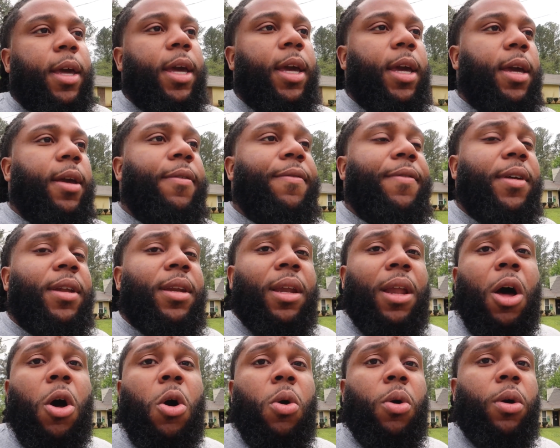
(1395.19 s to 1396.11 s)
even
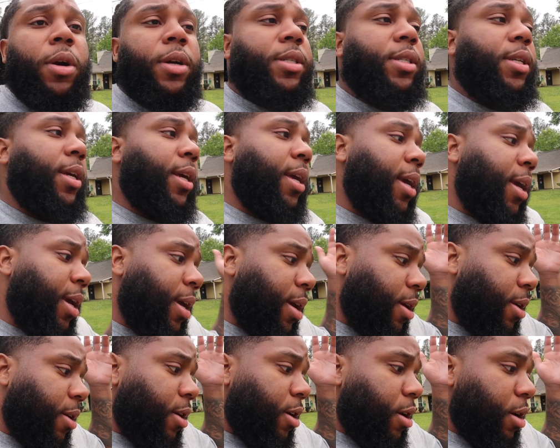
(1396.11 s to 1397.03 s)
longer to get,
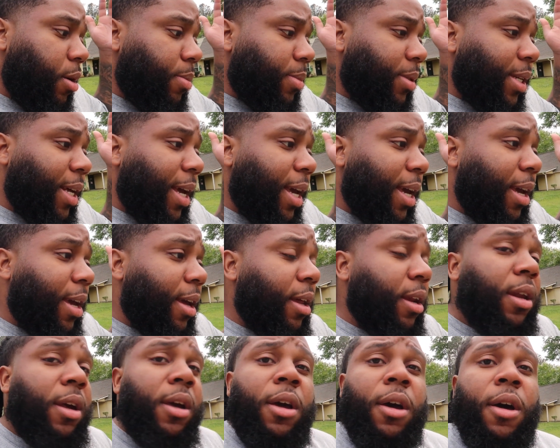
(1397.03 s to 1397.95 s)
you know what I'm
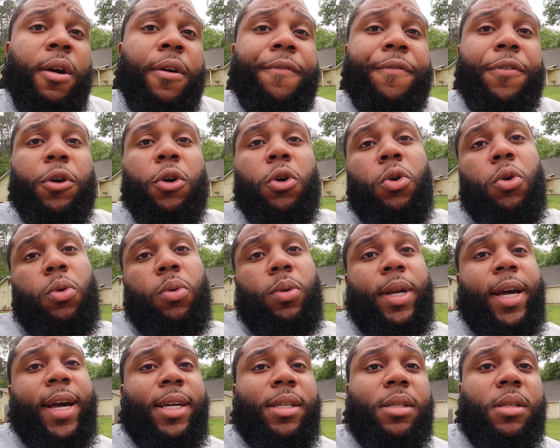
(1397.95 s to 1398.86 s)
saying, food.
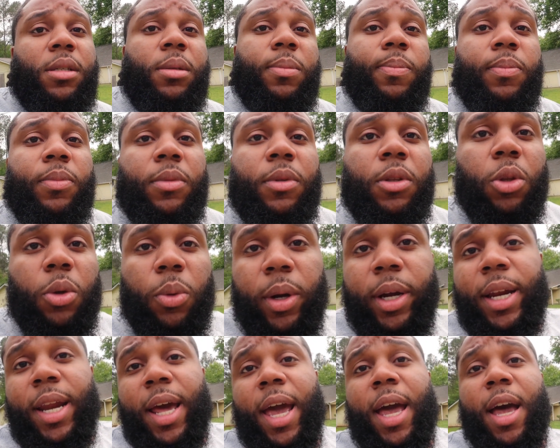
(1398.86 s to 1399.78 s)
That's
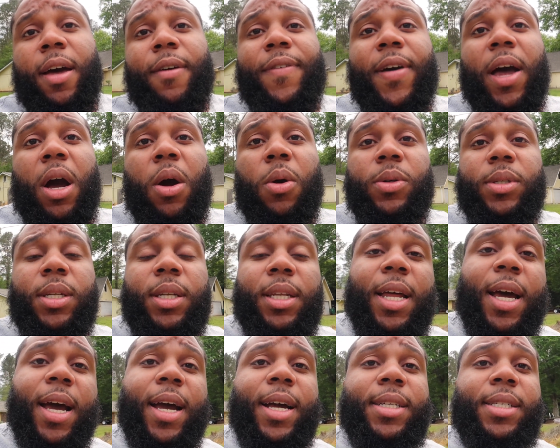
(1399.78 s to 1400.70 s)
3.5 hours in
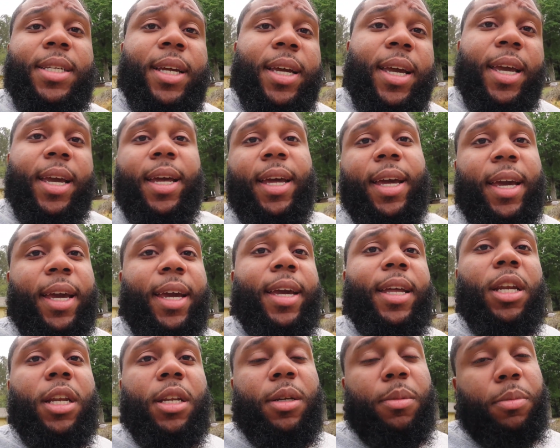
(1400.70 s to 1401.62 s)
line to get
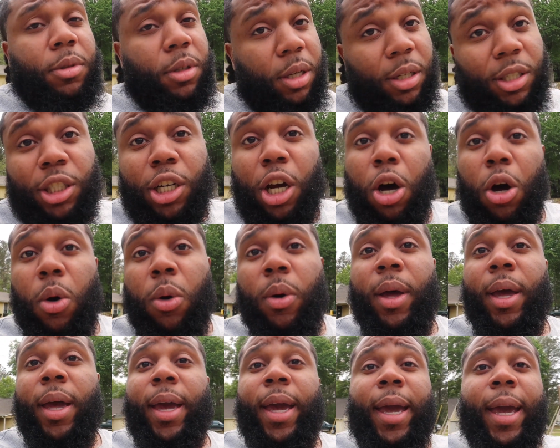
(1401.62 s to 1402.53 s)
in the show,
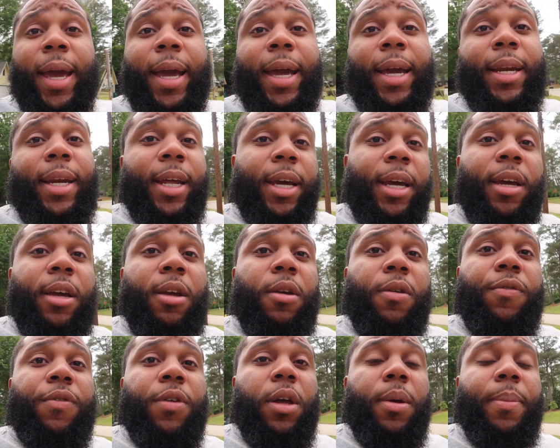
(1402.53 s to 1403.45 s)
and then,
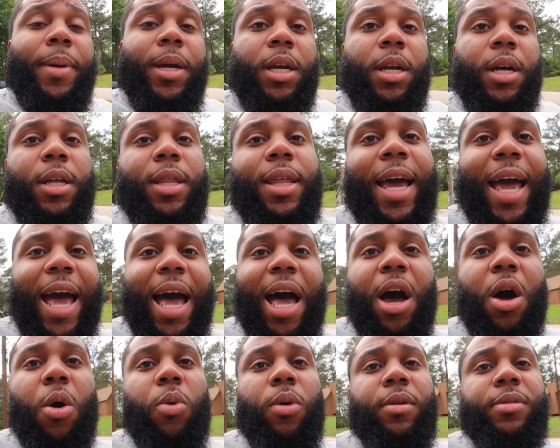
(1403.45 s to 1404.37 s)
you feel me, another
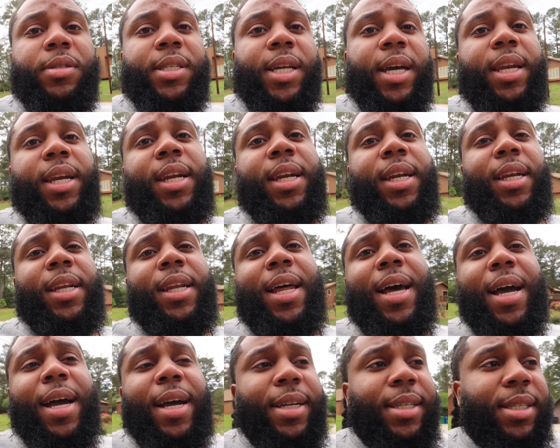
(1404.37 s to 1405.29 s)
hour of standing in
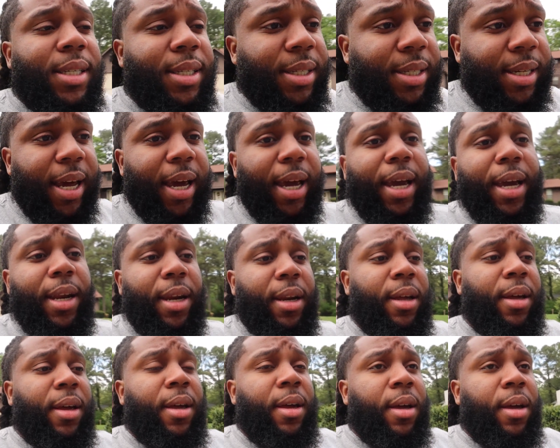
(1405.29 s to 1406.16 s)
line to